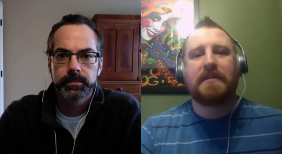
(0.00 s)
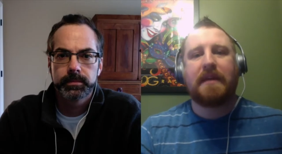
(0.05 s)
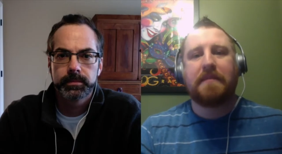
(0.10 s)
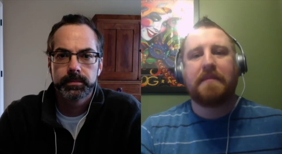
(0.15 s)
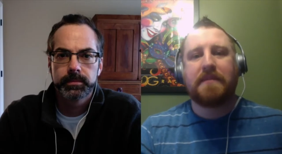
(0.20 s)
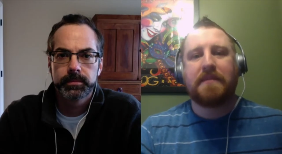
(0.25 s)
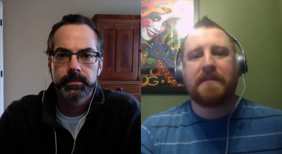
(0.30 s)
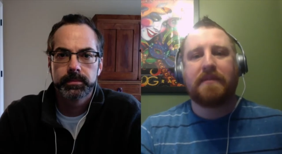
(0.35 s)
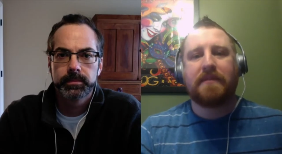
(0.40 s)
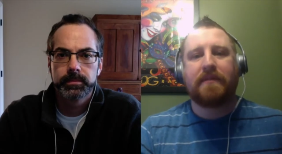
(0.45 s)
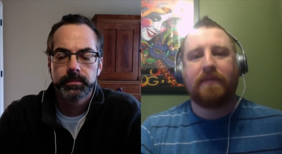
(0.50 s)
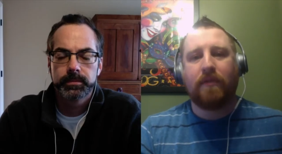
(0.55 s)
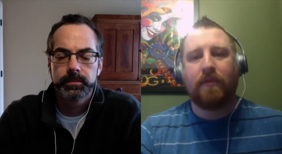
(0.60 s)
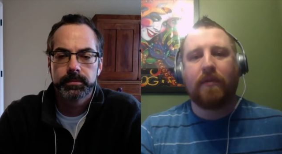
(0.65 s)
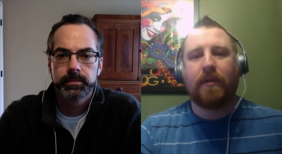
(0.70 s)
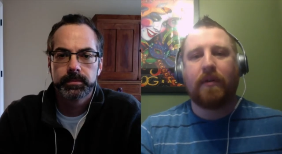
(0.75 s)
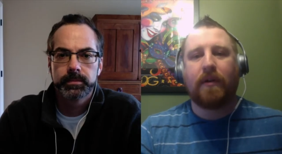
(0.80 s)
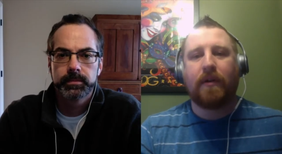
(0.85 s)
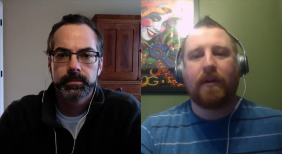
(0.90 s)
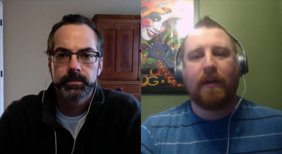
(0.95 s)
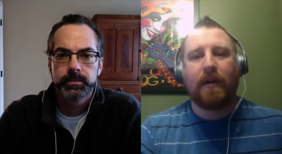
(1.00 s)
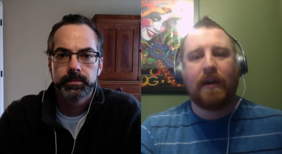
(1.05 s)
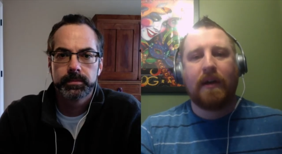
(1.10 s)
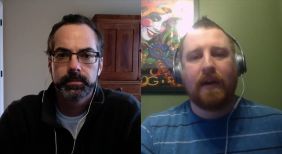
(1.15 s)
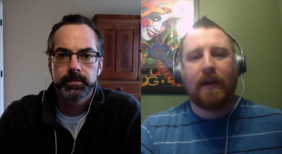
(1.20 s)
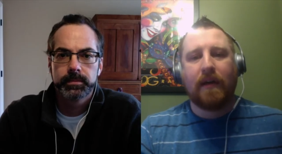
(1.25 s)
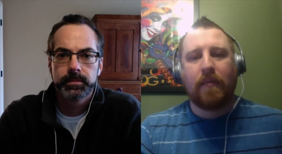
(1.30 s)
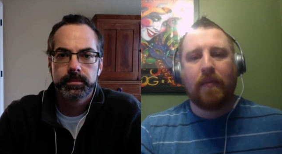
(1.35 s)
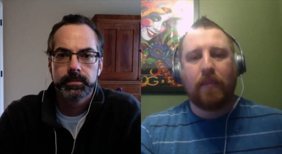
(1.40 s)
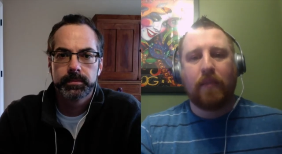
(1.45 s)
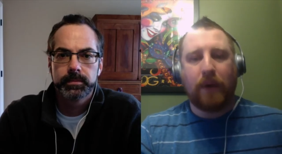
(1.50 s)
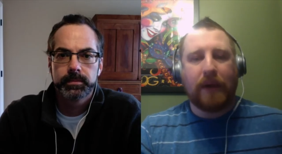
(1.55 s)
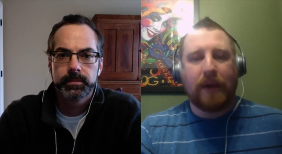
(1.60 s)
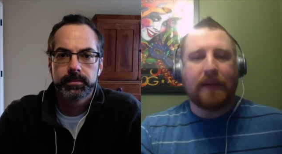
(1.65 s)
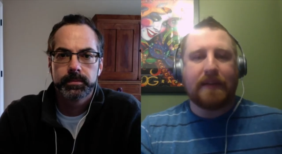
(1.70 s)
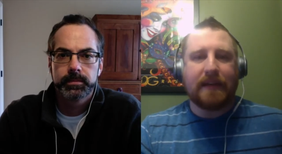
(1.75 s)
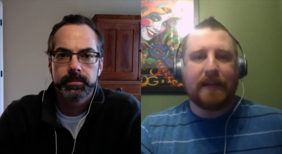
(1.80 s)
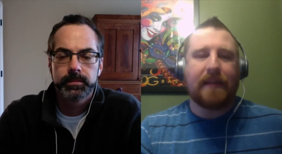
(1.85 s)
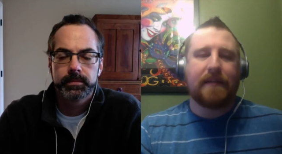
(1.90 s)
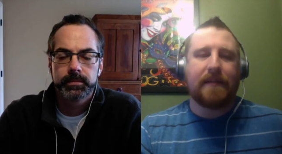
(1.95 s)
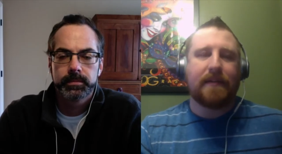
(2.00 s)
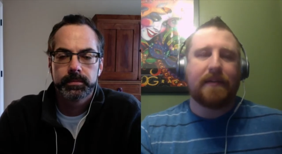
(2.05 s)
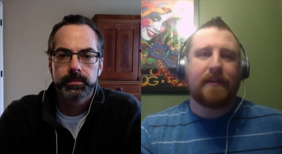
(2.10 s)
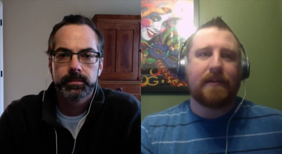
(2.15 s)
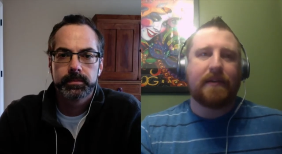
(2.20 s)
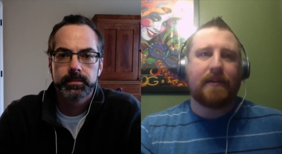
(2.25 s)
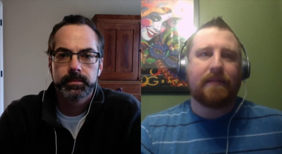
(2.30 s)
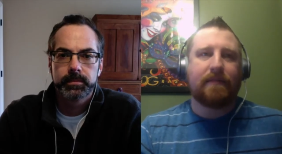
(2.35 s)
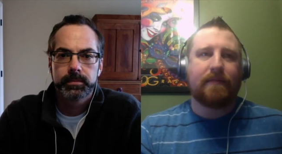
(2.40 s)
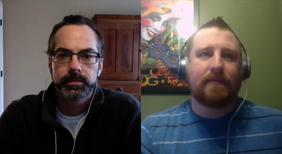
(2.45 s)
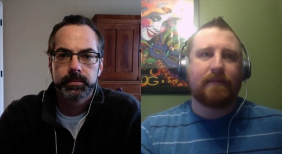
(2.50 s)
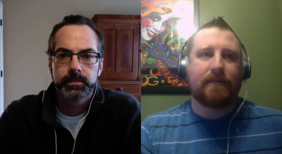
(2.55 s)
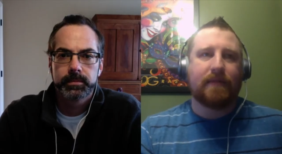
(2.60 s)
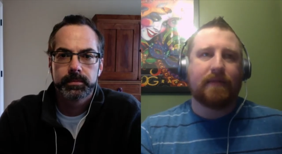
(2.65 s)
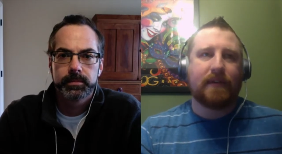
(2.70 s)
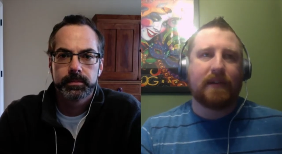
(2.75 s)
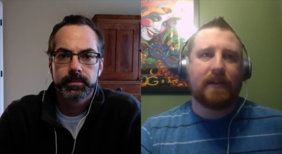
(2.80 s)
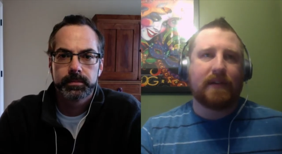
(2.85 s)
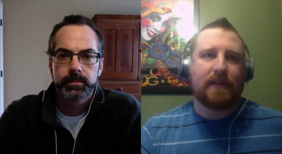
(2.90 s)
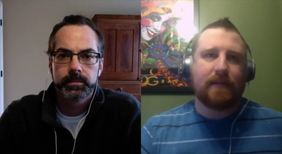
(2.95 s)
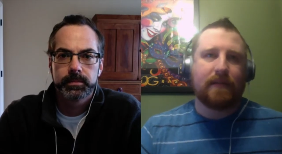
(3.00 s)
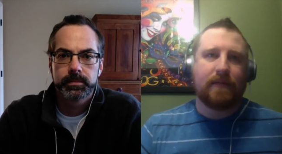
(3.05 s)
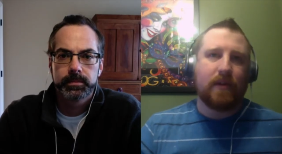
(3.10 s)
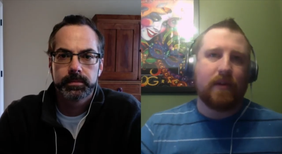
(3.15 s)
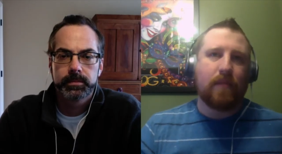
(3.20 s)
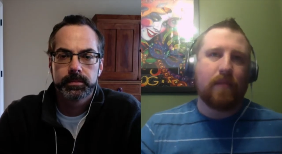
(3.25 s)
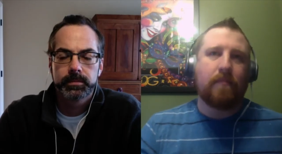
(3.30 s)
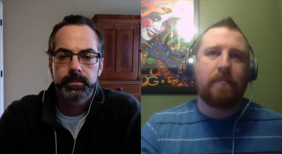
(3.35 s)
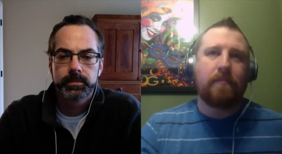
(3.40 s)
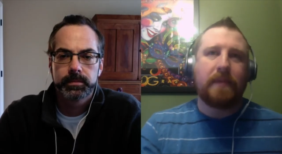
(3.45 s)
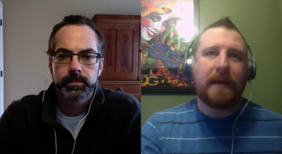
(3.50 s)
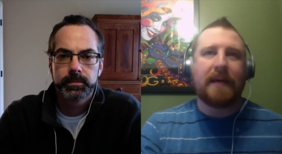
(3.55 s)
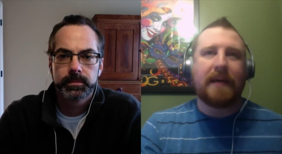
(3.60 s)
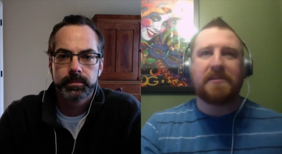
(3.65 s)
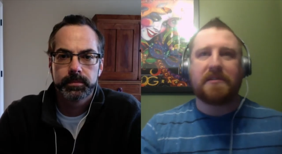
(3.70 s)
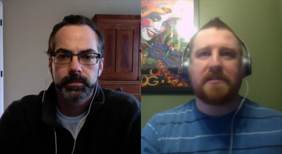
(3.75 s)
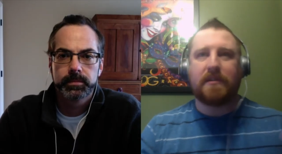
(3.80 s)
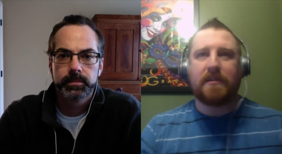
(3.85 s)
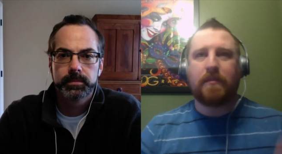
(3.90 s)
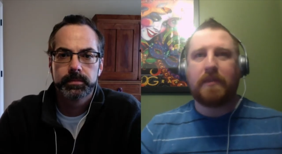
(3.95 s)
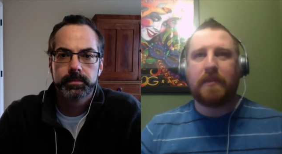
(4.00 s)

Speaker 1: steps for putting together, you know, beyond just a